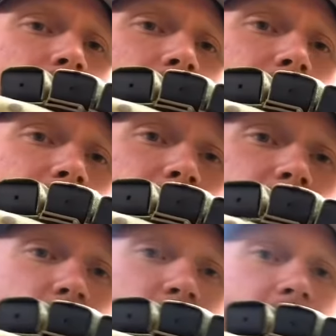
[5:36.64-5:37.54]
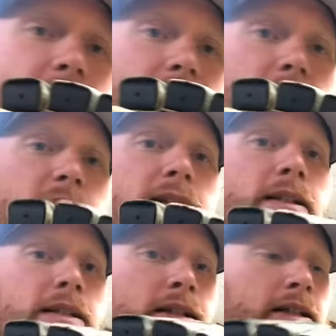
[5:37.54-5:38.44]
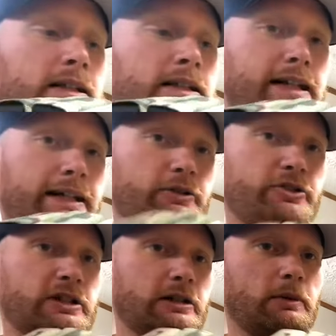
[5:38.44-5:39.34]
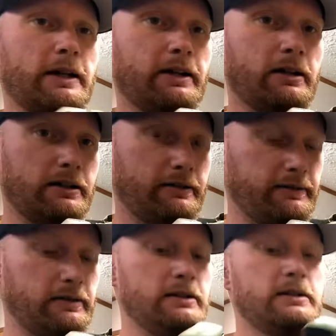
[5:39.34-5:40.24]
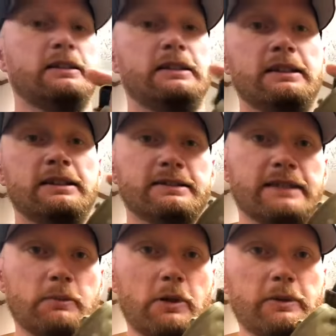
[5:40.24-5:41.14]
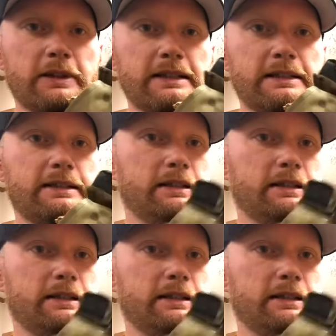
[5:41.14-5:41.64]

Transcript: these 2 tabs and it will just come right off. Same way with these.